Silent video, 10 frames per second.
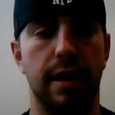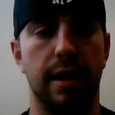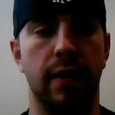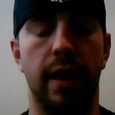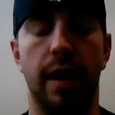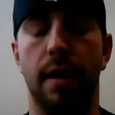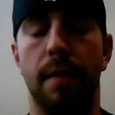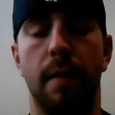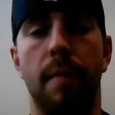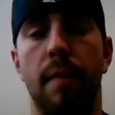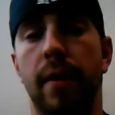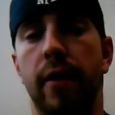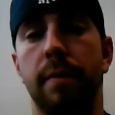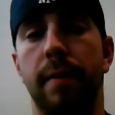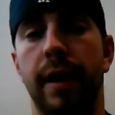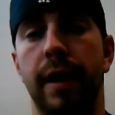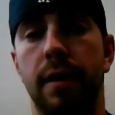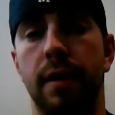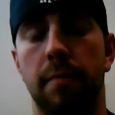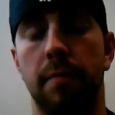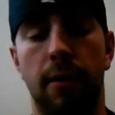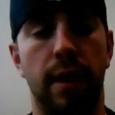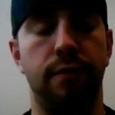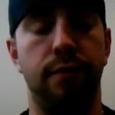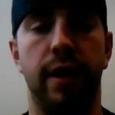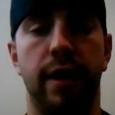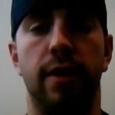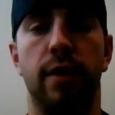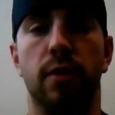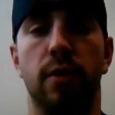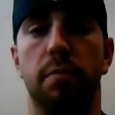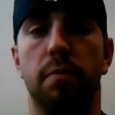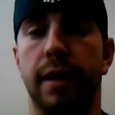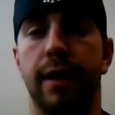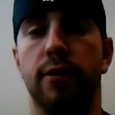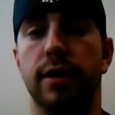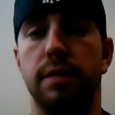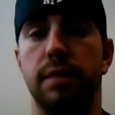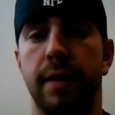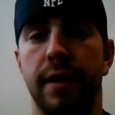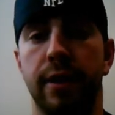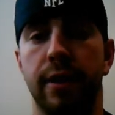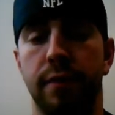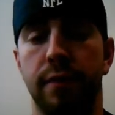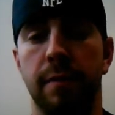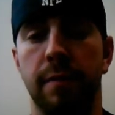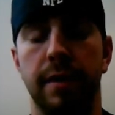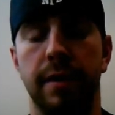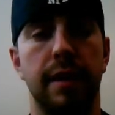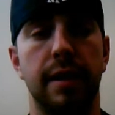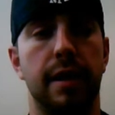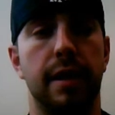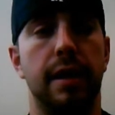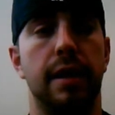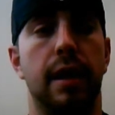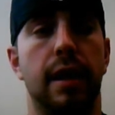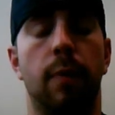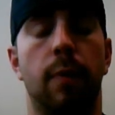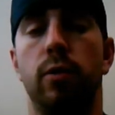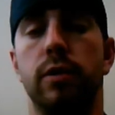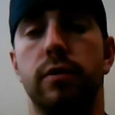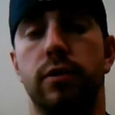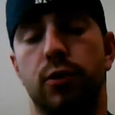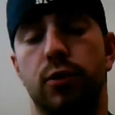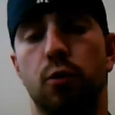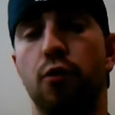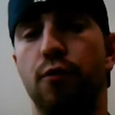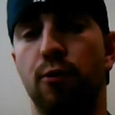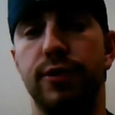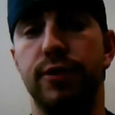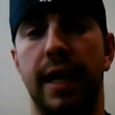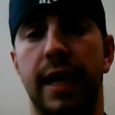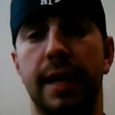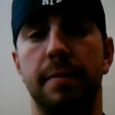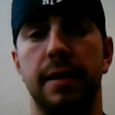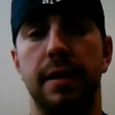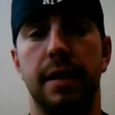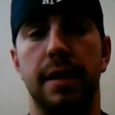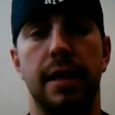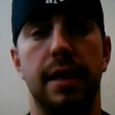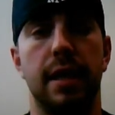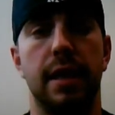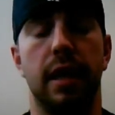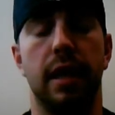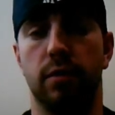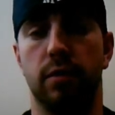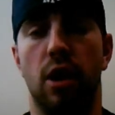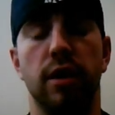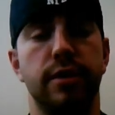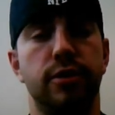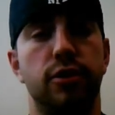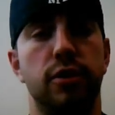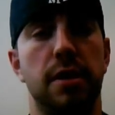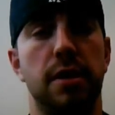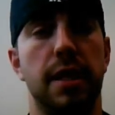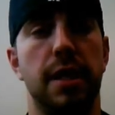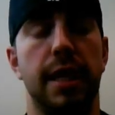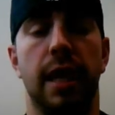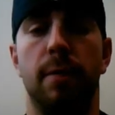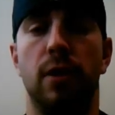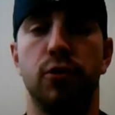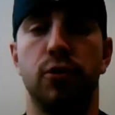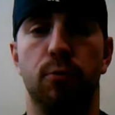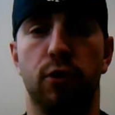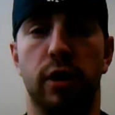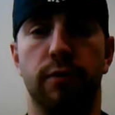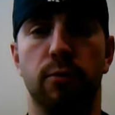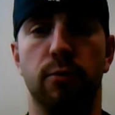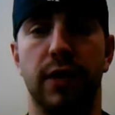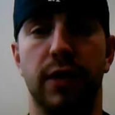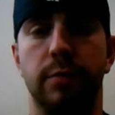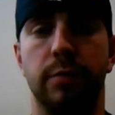I'm a married man. My wife and I are planning on expanding our family. I'm going to school full time and college, and I'm also working full time.